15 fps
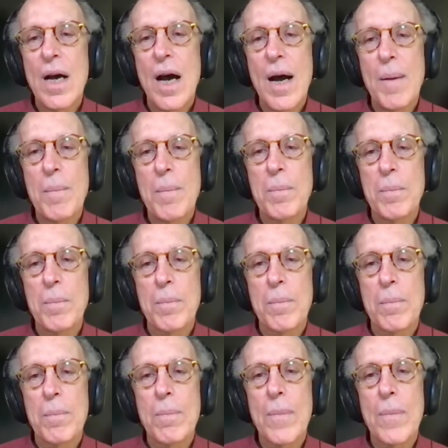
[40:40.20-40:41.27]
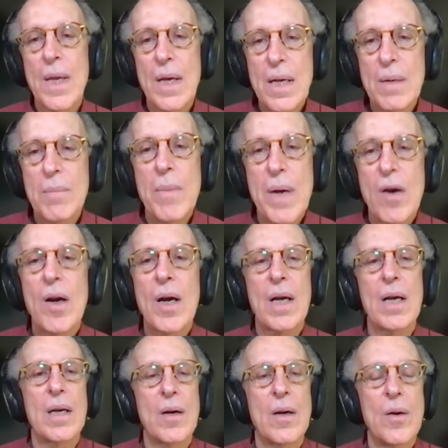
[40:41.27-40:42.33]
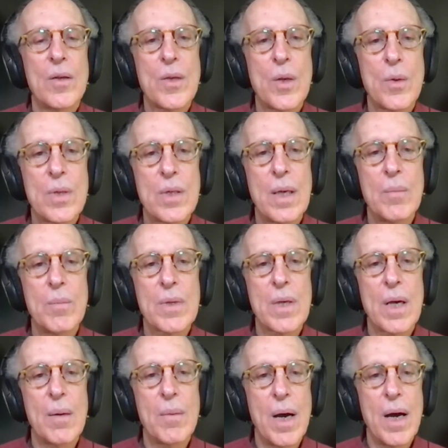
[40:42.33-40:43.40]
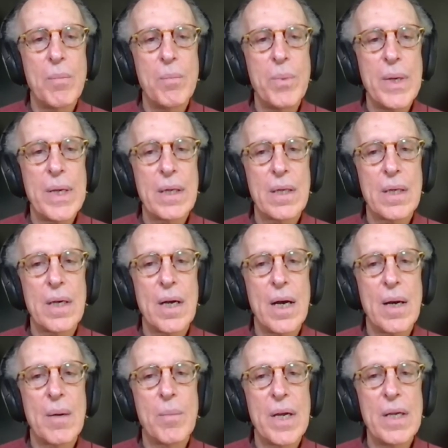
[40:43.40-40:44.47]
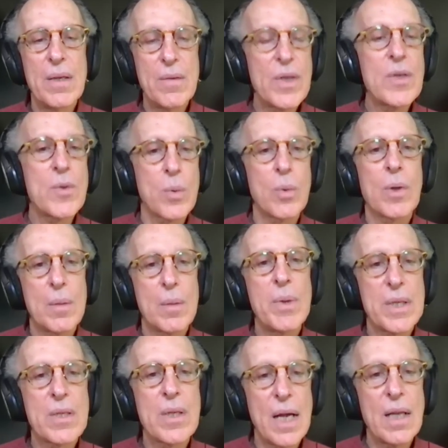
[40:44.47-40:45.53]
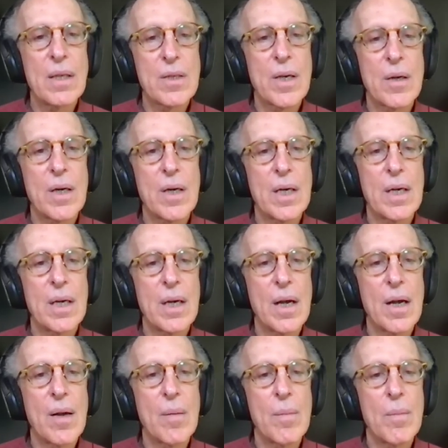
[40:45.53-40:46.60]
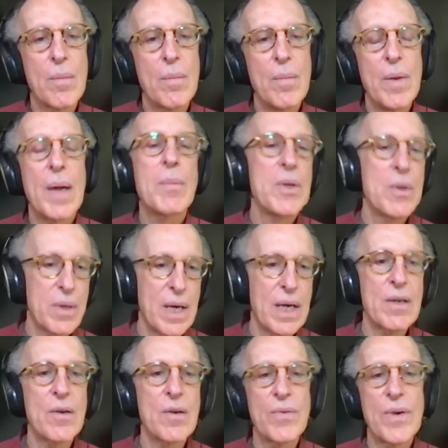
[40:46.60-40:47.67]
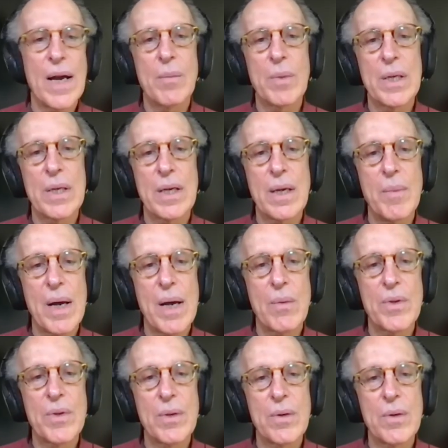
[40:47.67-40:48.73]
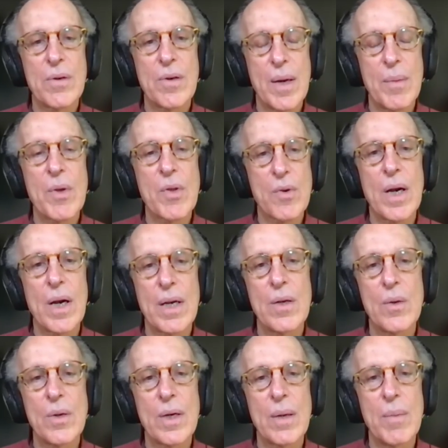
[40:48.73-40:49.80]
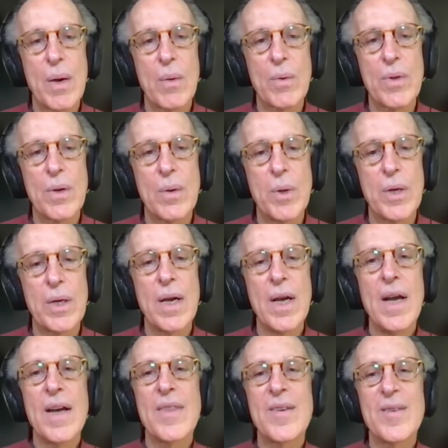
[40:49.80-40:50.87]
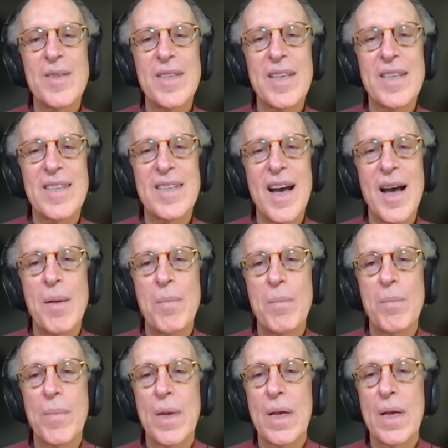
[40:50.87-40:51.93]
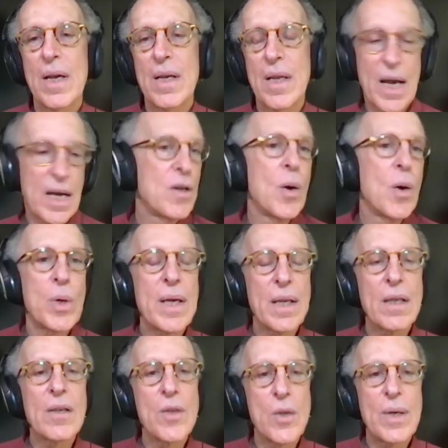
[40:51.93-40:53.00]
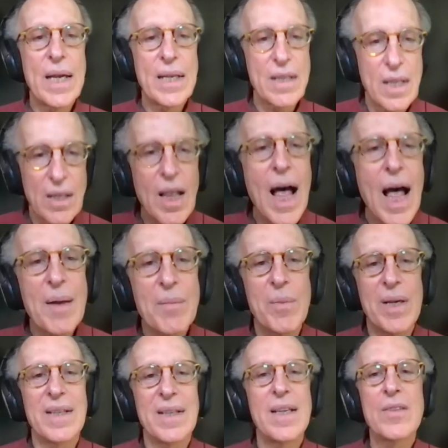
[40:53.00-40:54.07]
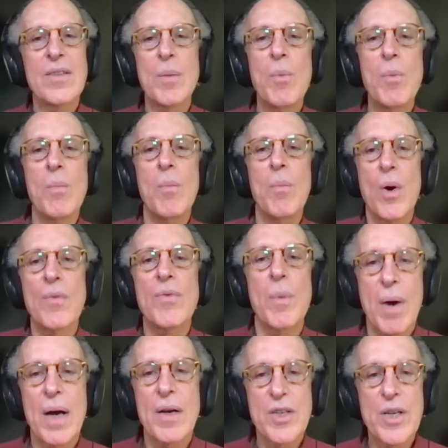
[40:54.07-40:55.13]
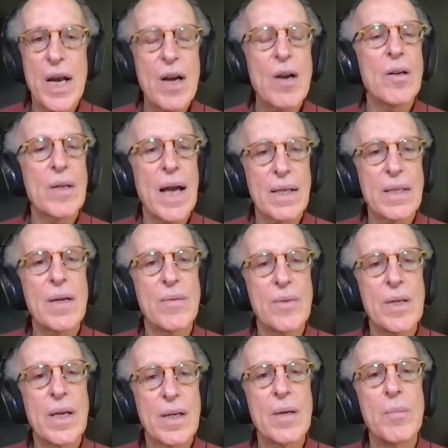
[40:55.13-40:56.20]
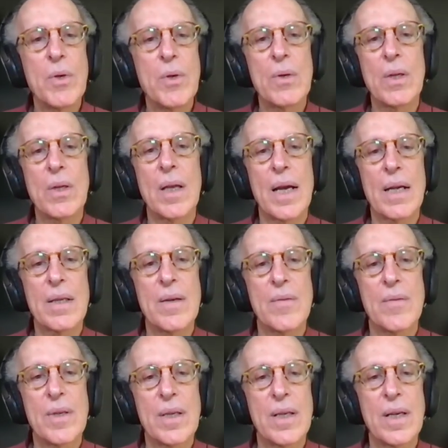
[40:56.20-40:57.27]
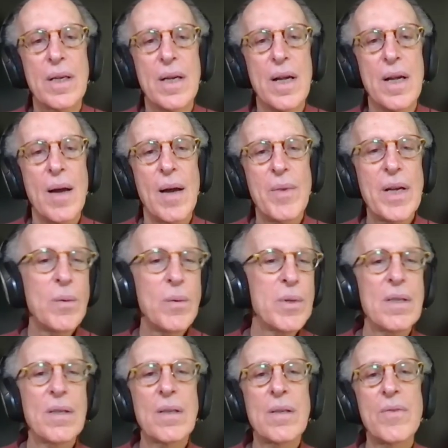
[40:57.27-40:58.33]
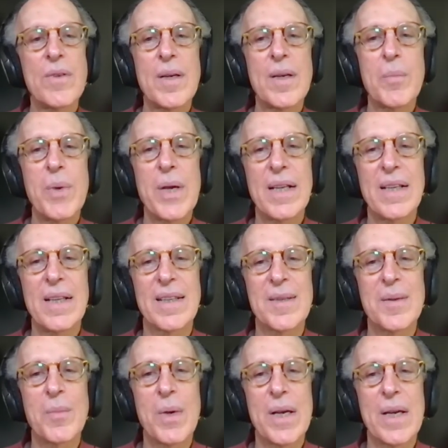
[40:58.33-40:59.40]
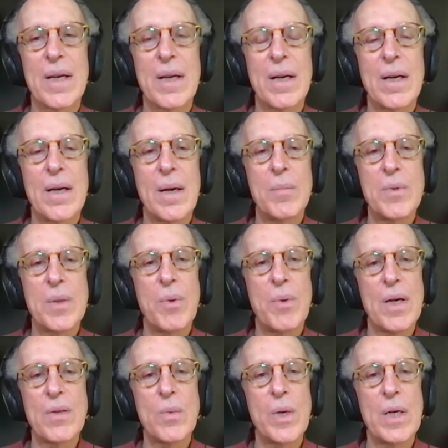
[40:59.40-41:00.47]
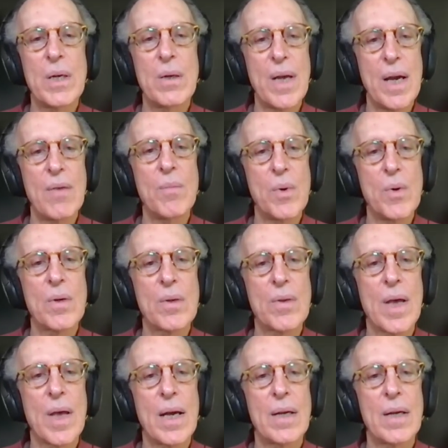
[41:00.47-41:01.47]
in America also seems a bit individual, a bit solitary. Maybe you get your family to come out with you, your grandmother got you to come out with you, but there's this, I know in England you can get an allotment, and it's more of a shared activity, a communal activity. And that always looked very appealing to me. I'm surprised we don't have more of that.